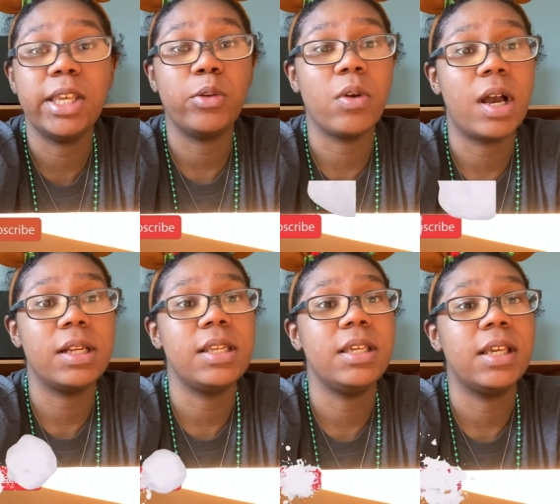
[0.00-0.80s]

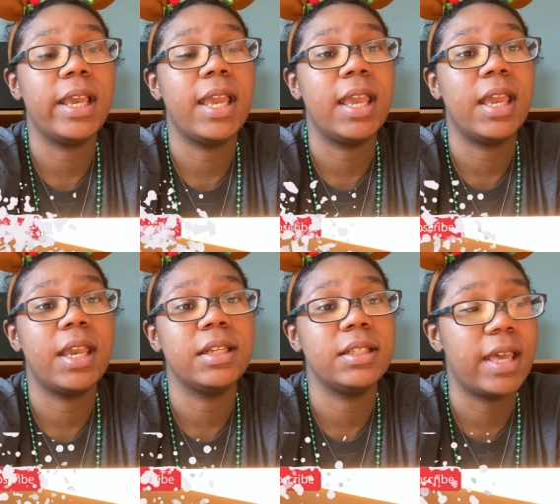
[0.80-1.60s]
Rodney,
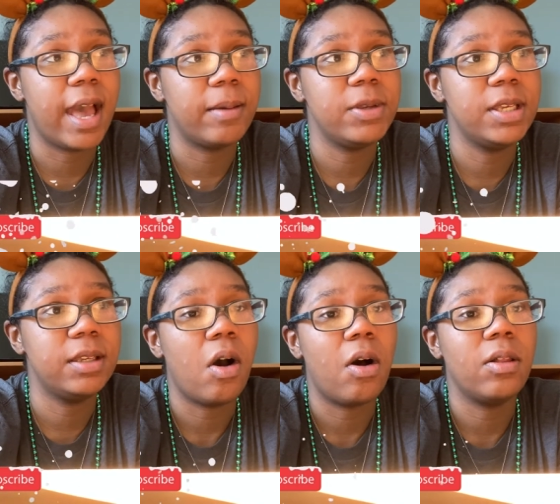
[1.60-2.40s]
and
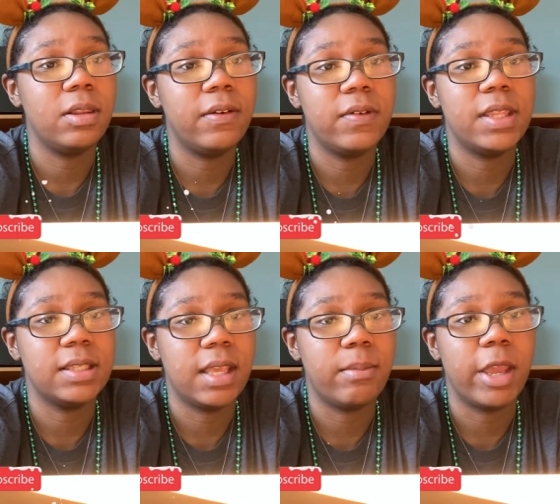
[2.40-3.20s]
Gabby all live in the
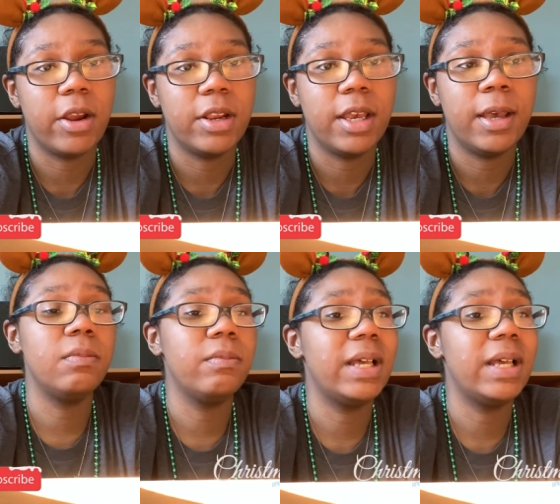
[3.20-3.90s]
same area, but